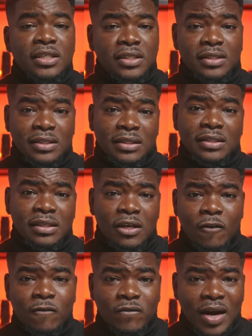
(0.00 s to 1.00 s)
It is a
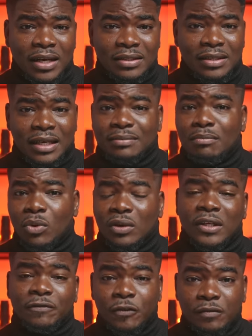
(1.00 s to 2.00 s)
statistical fact that more
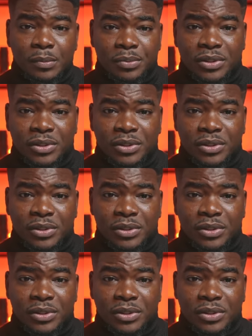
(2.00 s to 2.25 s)
than fifty